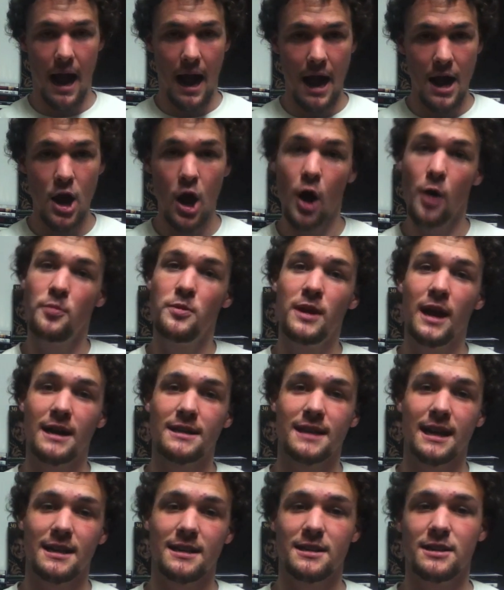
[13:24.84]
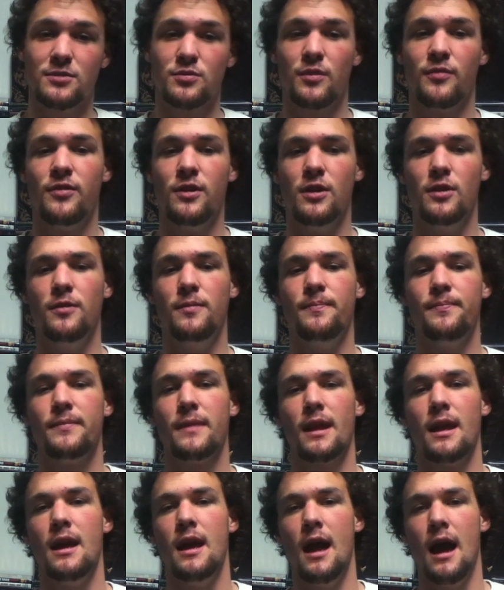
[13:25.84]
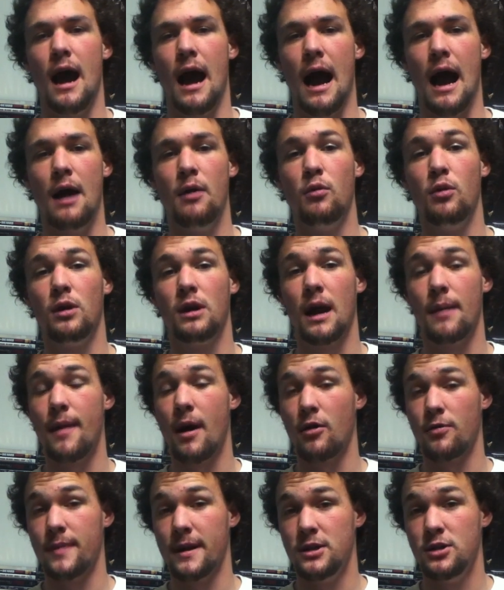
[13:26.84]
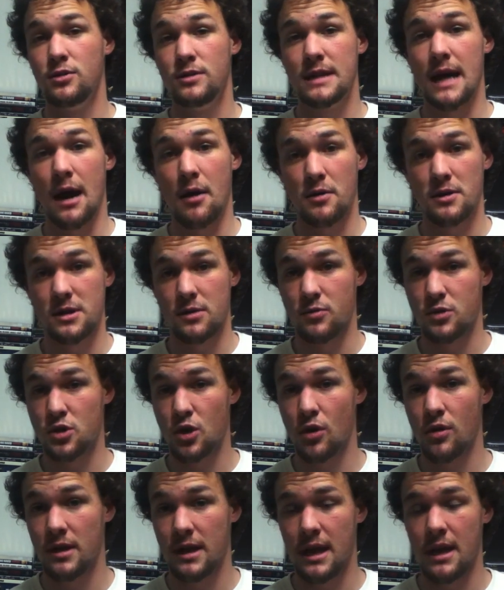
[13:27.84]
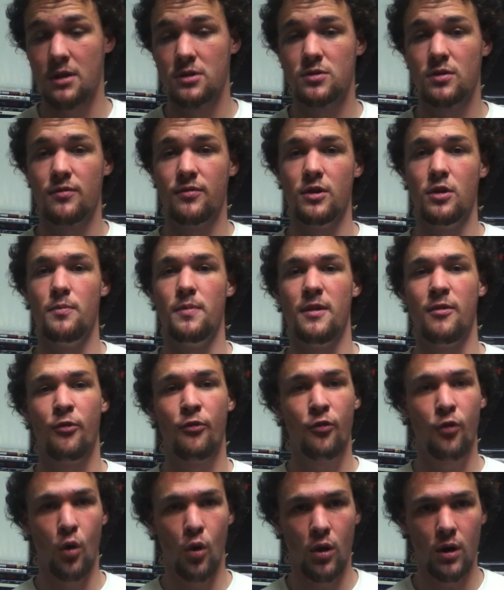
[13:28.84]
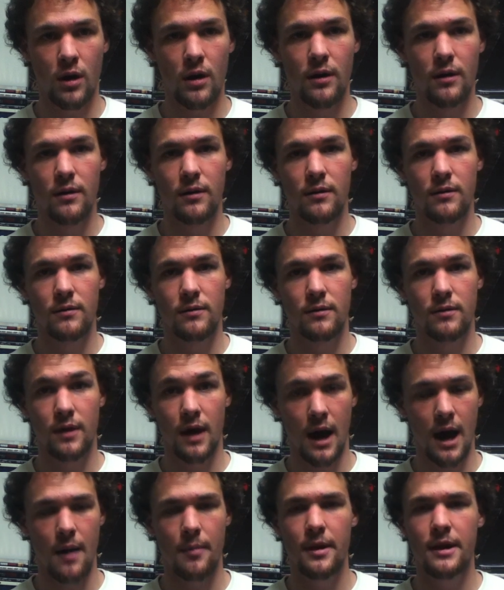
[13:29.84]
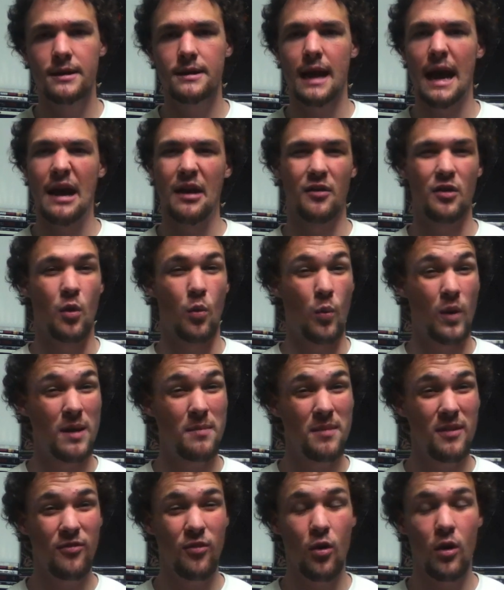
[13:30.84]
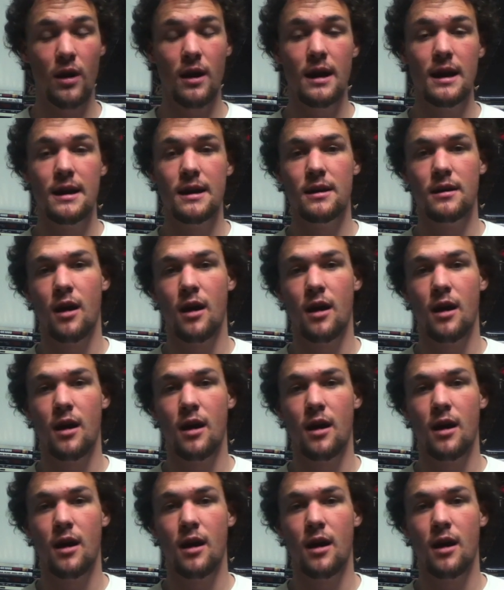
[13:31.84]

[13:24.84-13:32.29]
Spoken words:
I hope you guys liked this review. I will come out with my Two Towers and Return of the King's review before The Hobbit. I don't know when before.